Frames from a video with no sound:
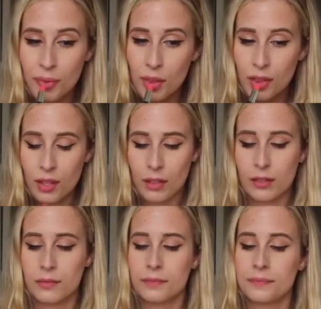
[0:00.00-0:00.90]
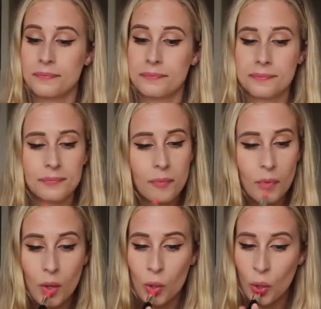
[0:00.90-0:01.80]

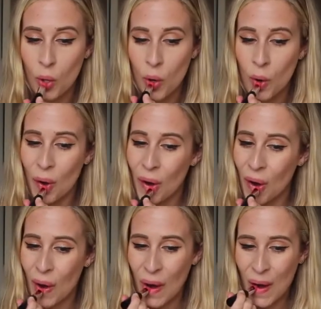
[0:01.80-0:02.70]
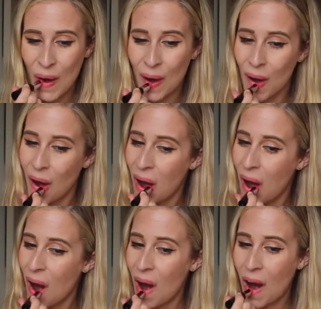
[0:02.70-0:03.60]

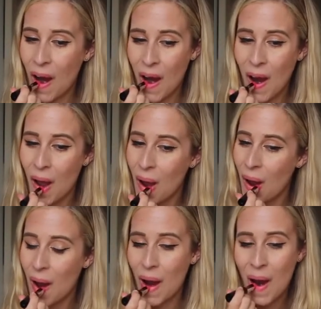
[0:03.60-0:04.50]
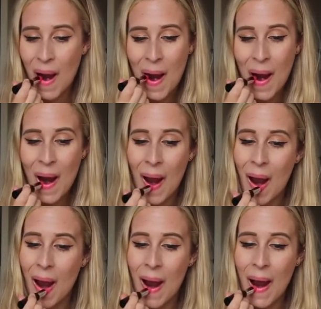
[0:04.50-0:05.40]

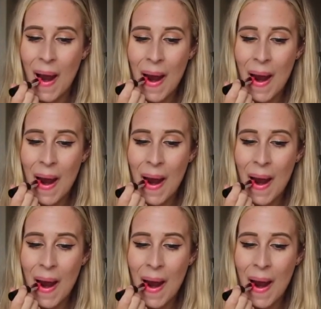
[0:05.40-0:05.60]
Nobody speaks.